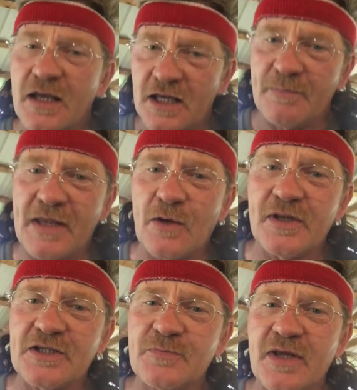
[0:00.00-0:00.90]
It'd be on
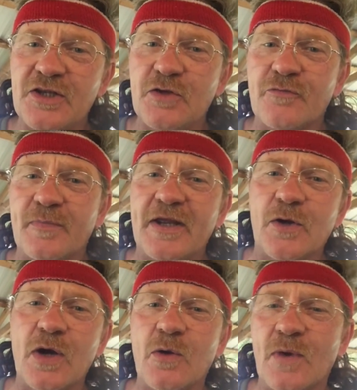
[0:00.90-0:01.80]
his menu from
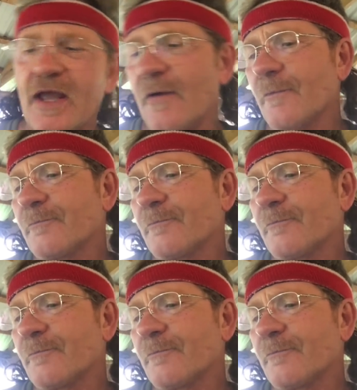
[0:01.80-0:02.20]
here on out.